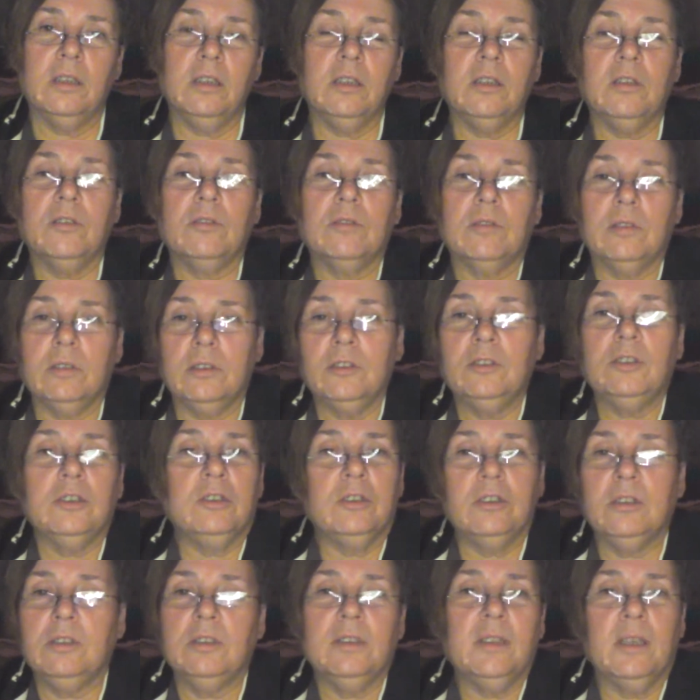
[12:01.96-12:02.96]
know, she
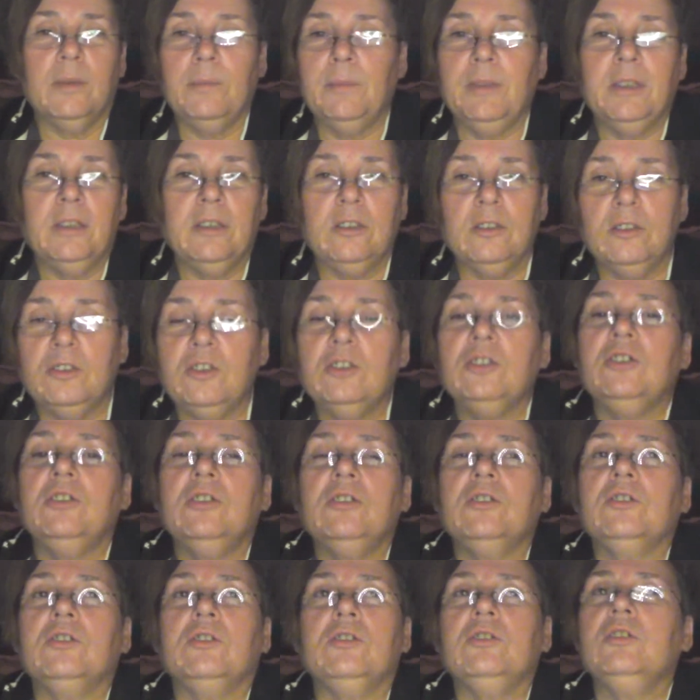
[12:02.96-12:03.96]
couldn't let me, she
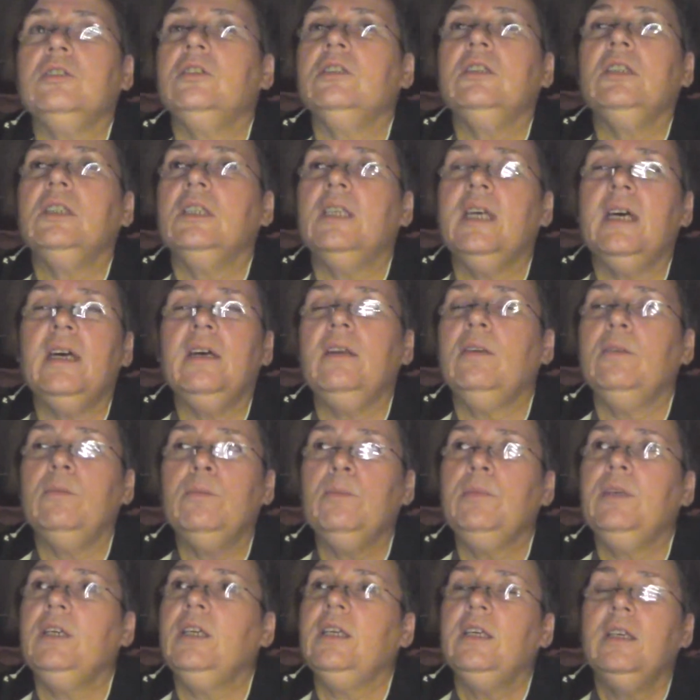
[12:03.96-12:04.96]
just couldn't let
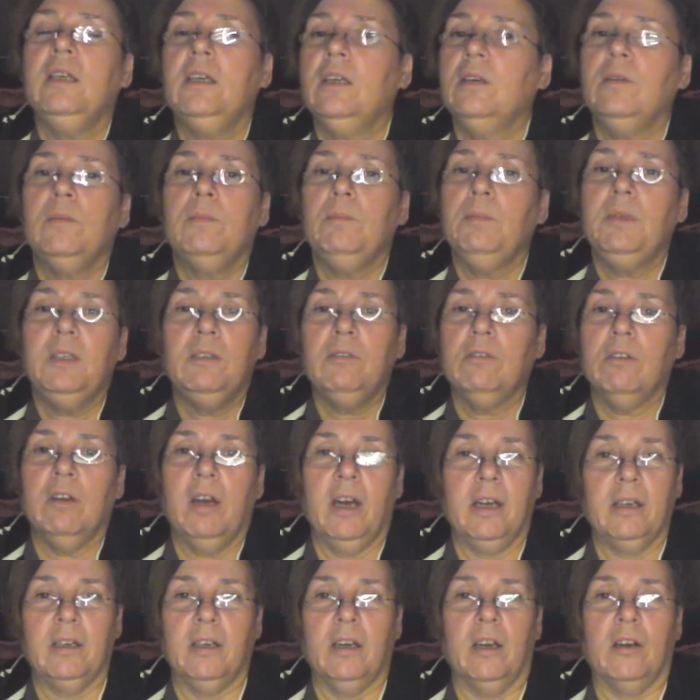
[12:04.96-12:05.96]
me meet
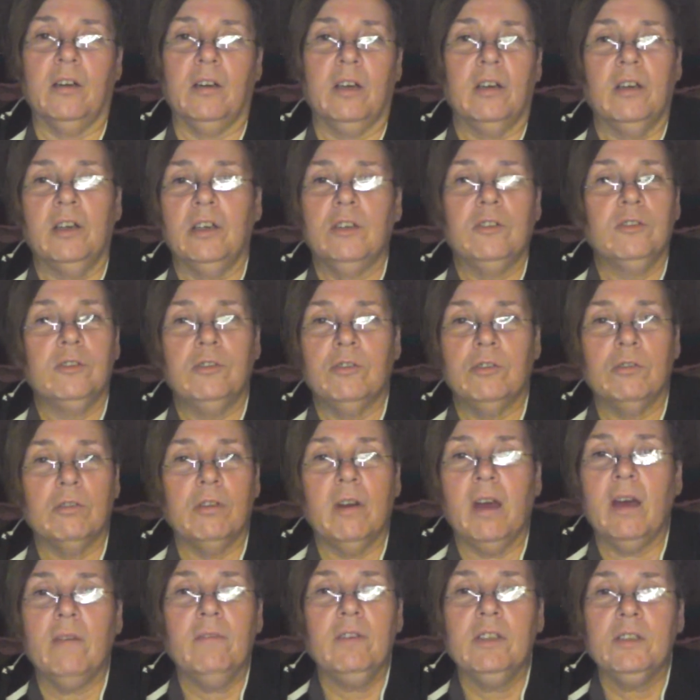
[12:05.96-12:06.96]
Ragnar.
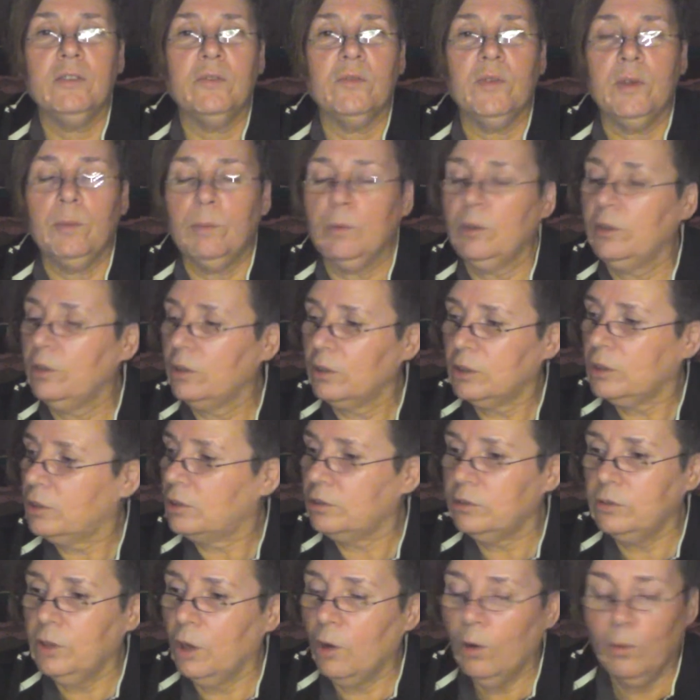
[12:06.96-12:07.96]
Travis Fimmel,
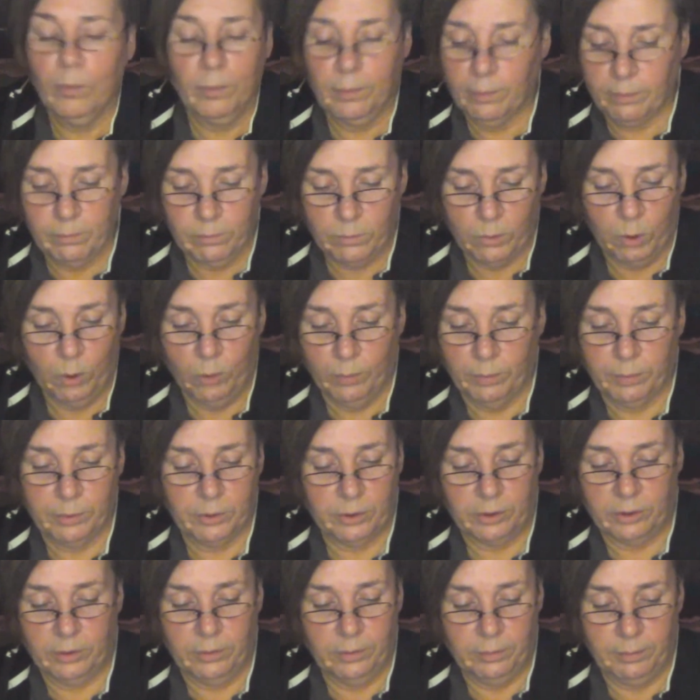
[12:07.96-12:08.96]
no,
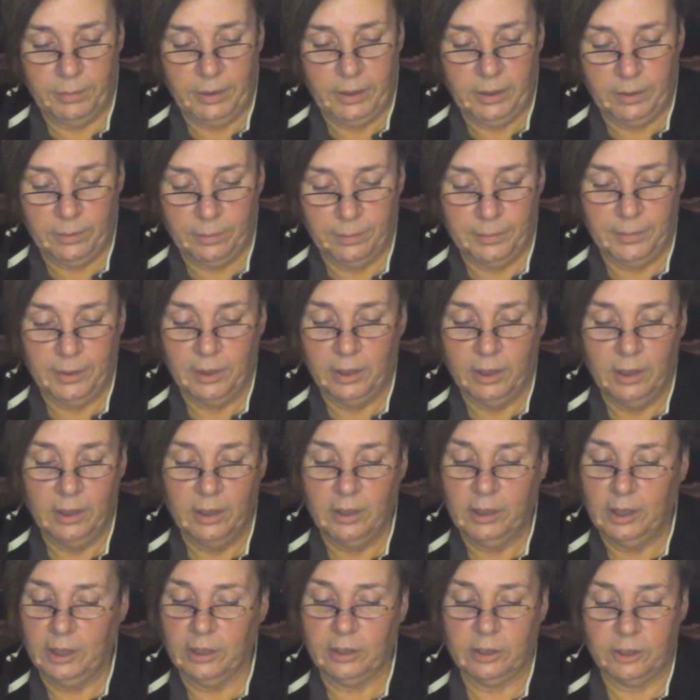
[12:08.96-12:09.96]
couldn't meet him.
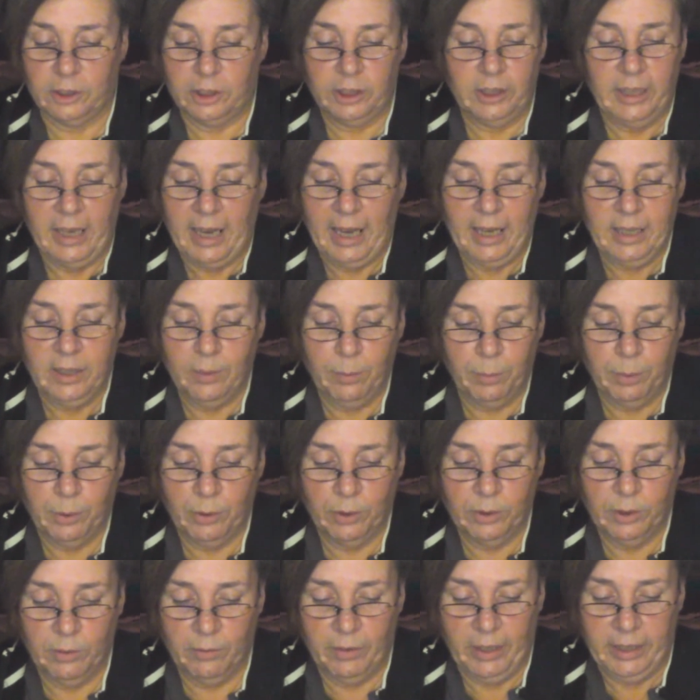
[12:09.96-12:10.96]
She had to pull
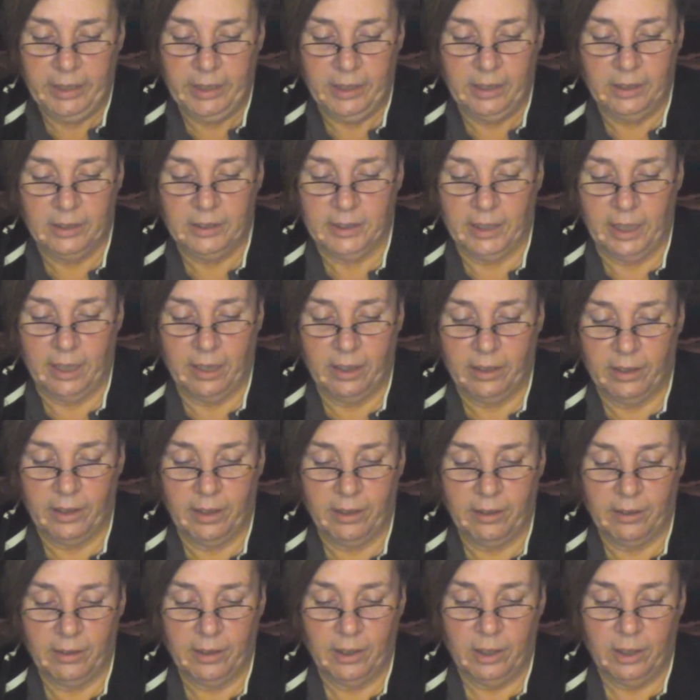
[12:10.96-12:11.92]
the Vikings out of there.